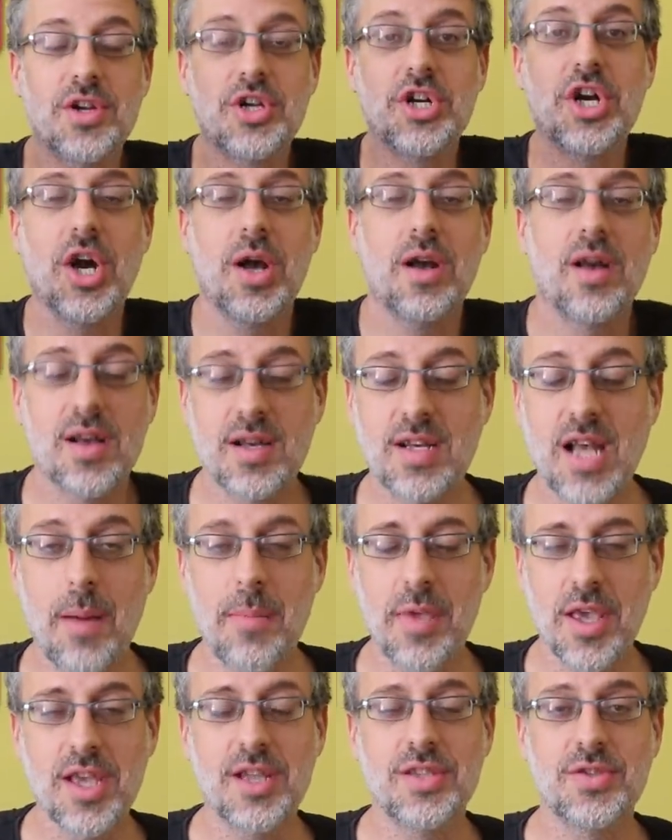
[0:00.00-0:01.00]
they're go-
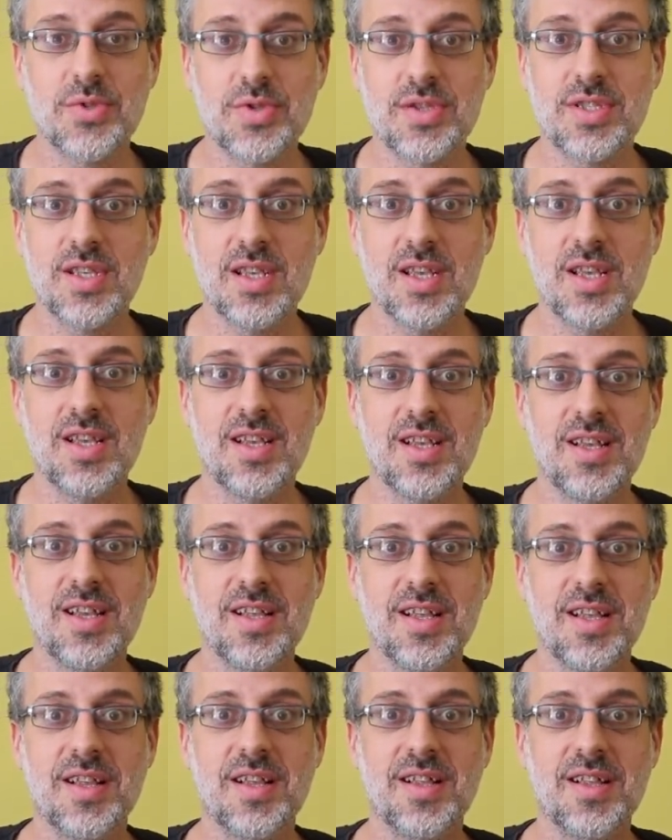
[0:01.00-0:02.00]
coming in to
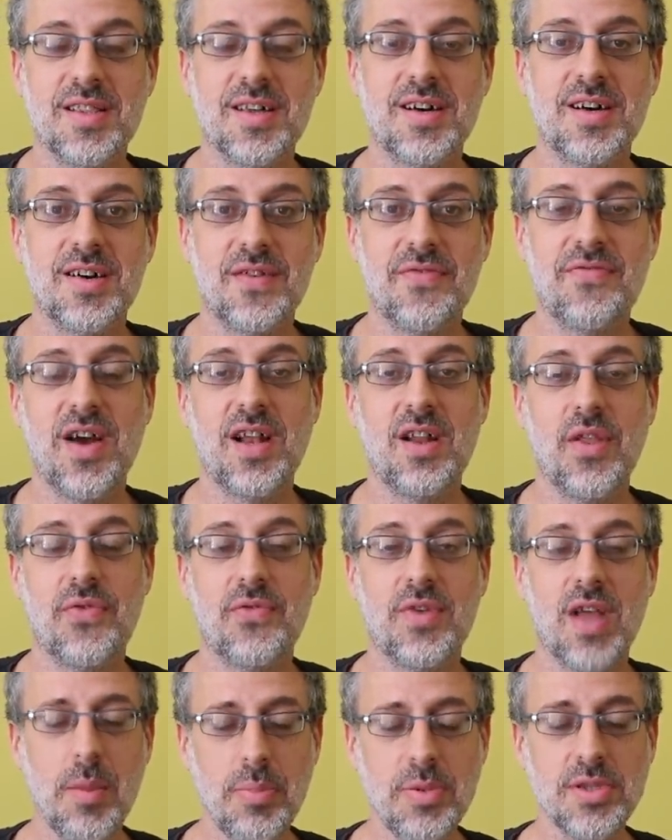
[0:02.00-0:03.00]
see the final
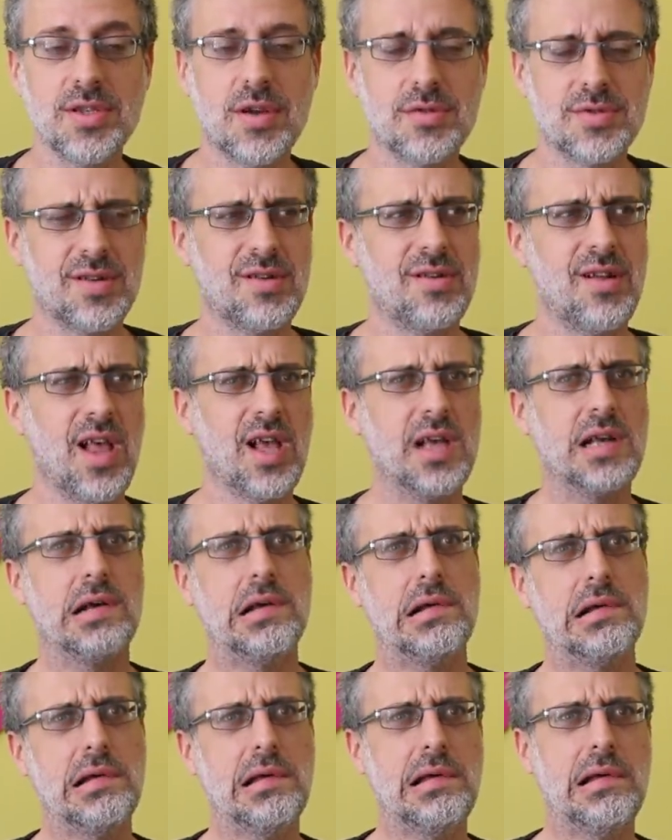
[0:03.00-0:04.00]
three episodes, they're like,
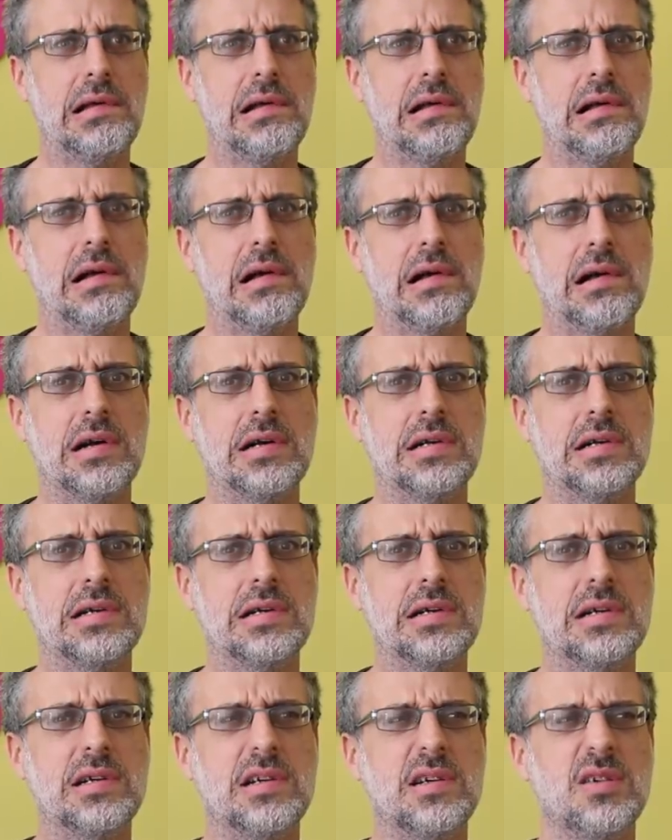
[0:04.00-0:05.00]
huh,
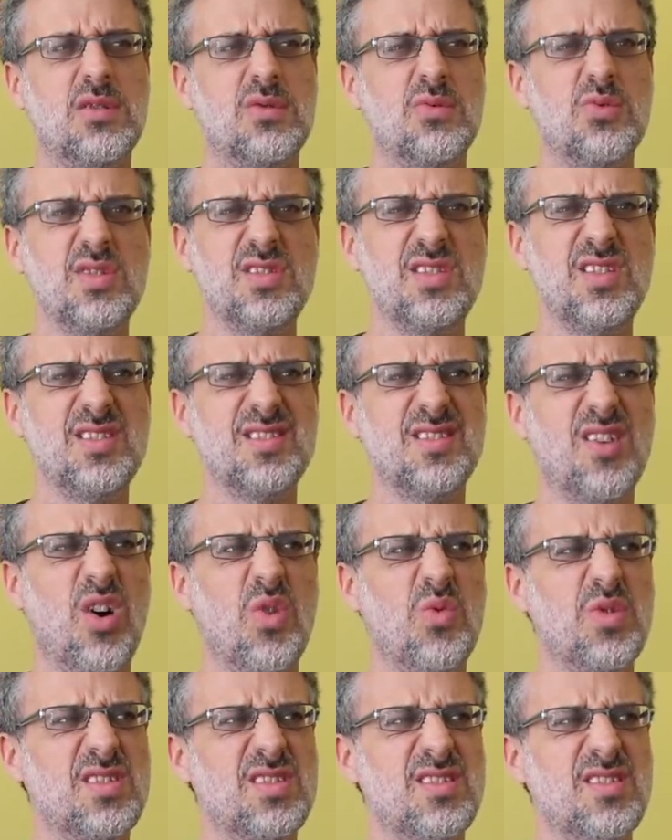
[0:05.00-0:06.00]
was this
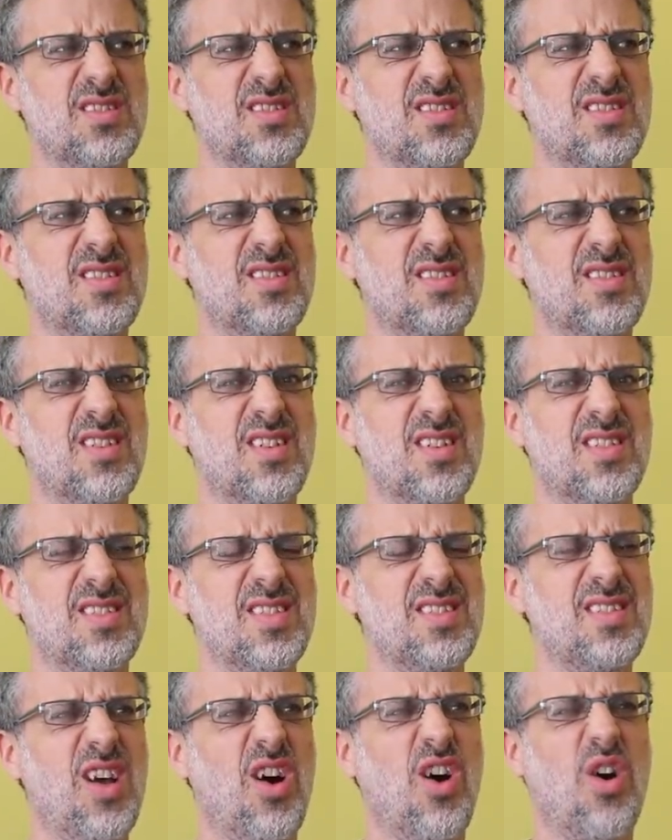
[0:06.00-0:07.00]
always?
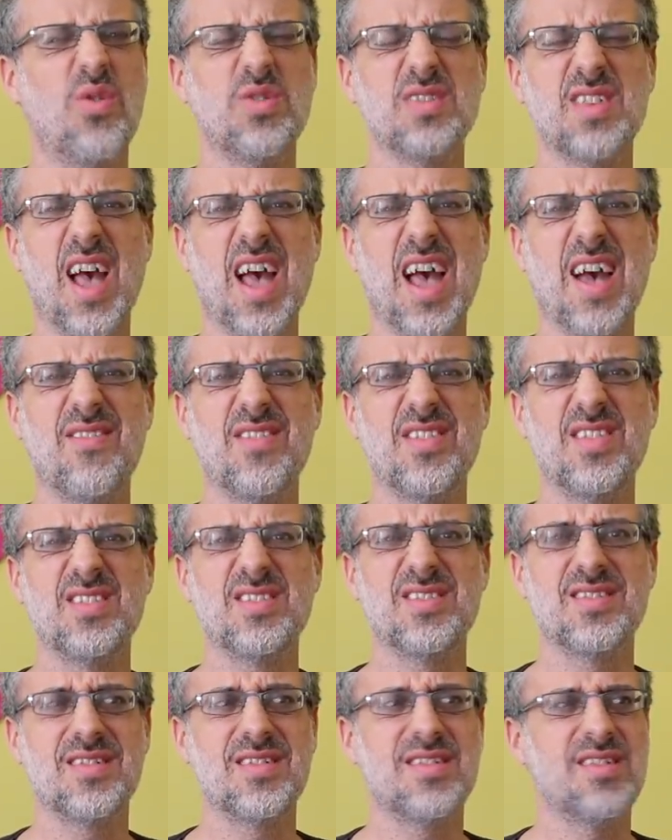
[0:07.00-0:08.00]
Did they always have
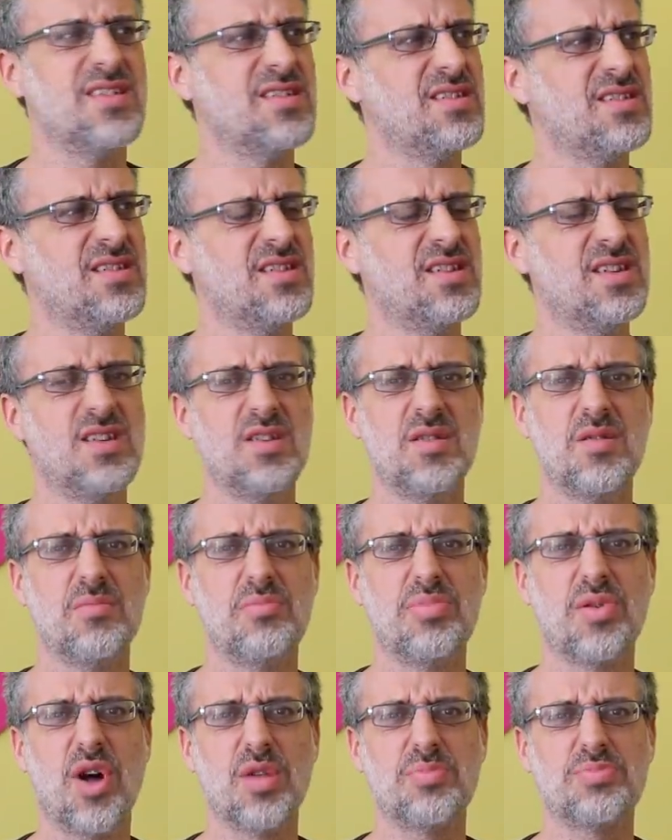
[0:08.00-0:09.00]
these uh,
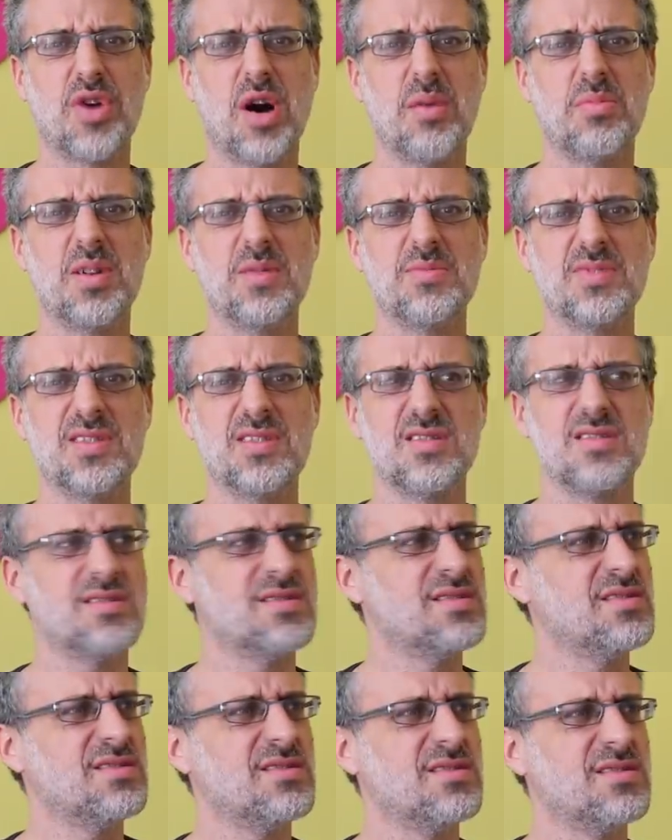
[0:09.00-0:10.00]
plot problems?
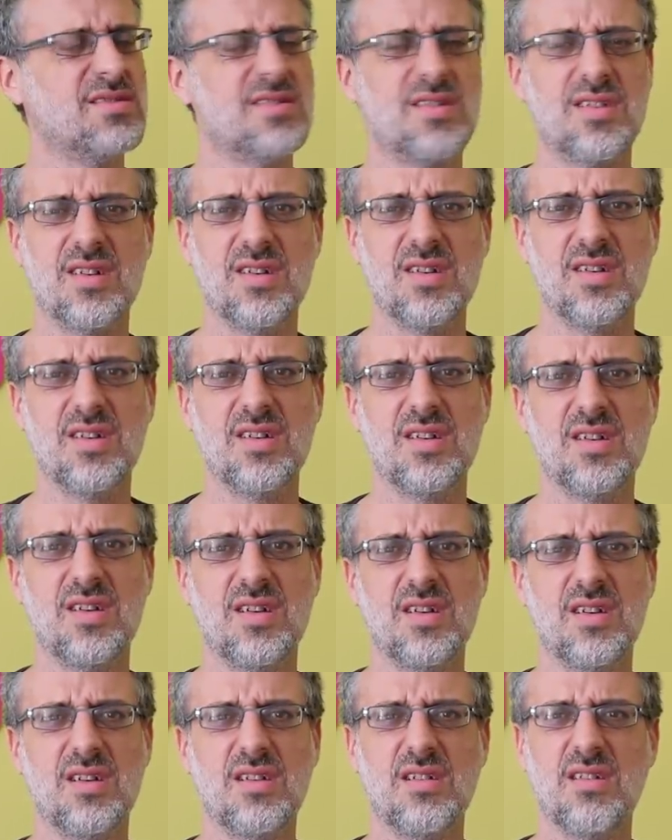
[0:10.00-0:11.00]
Huh?
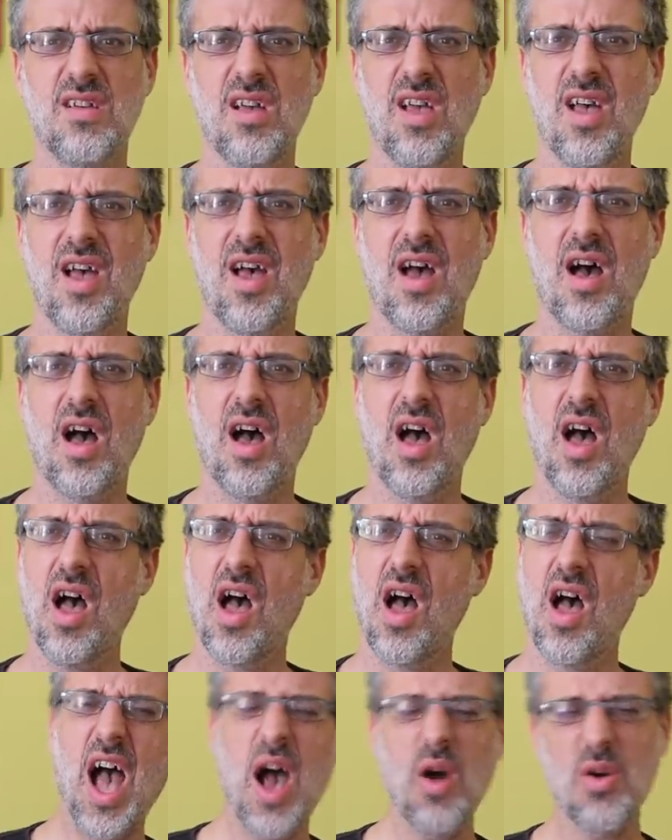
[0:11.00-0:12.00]
Yeah.
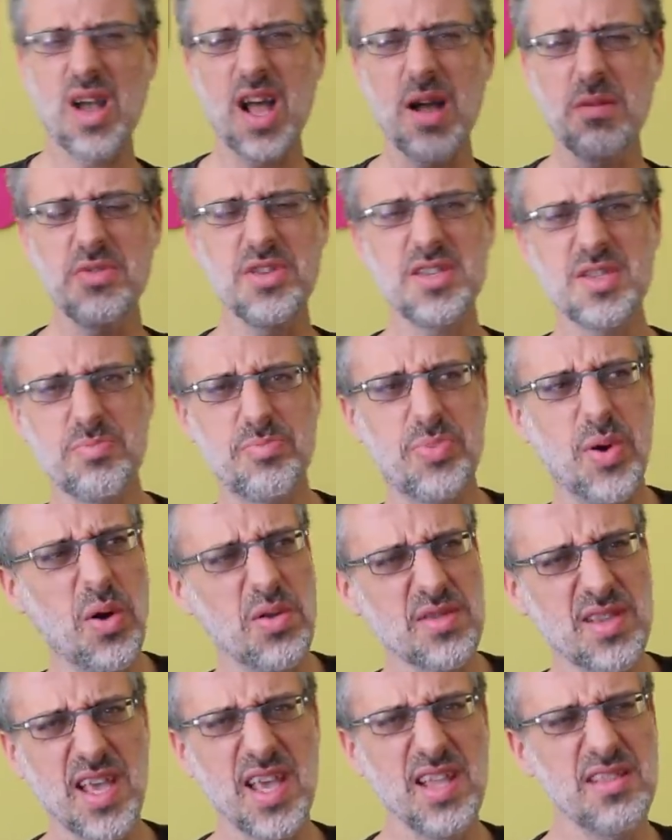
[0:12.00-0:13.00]
How come this
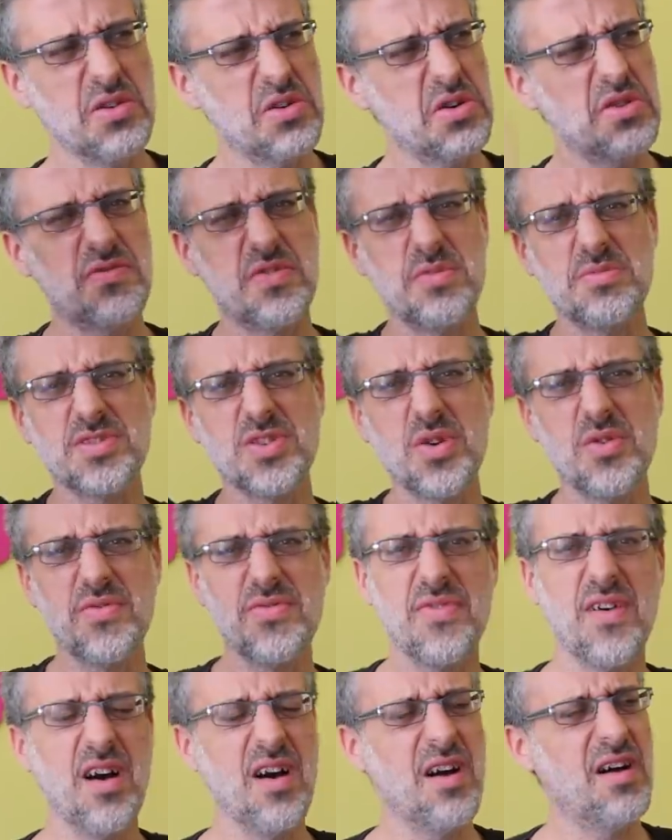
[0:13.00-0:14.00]
boat hit her from so
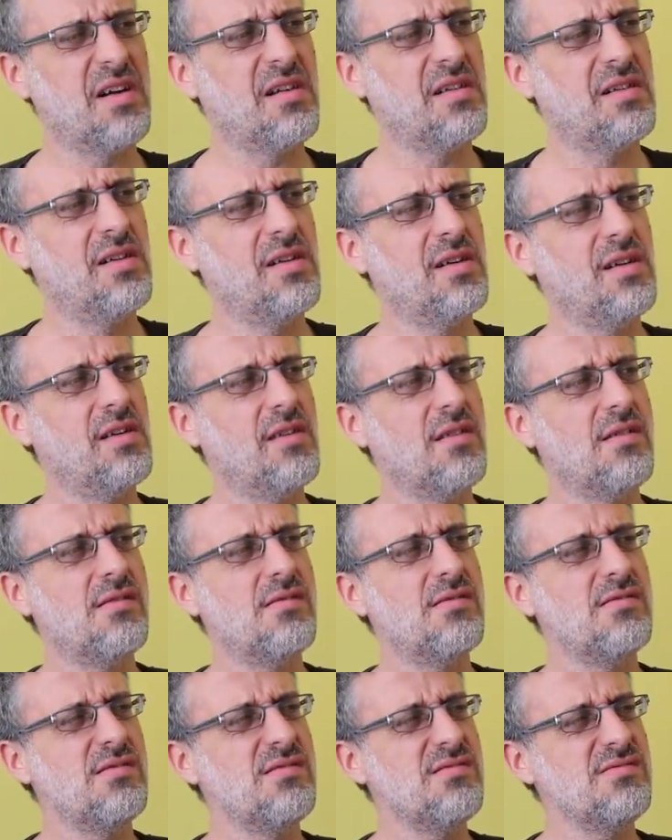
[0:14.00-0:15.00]
far?
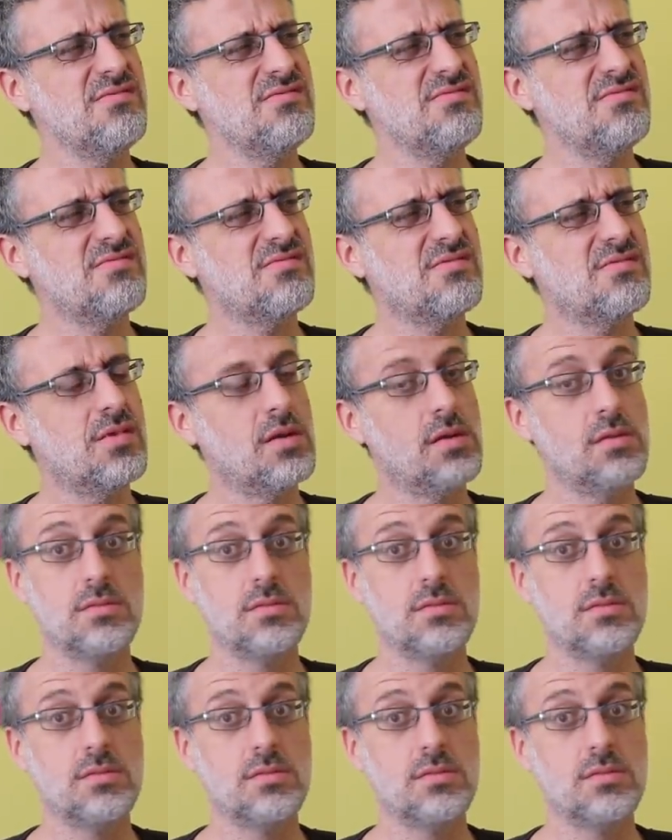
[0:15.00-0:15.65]
Hmm.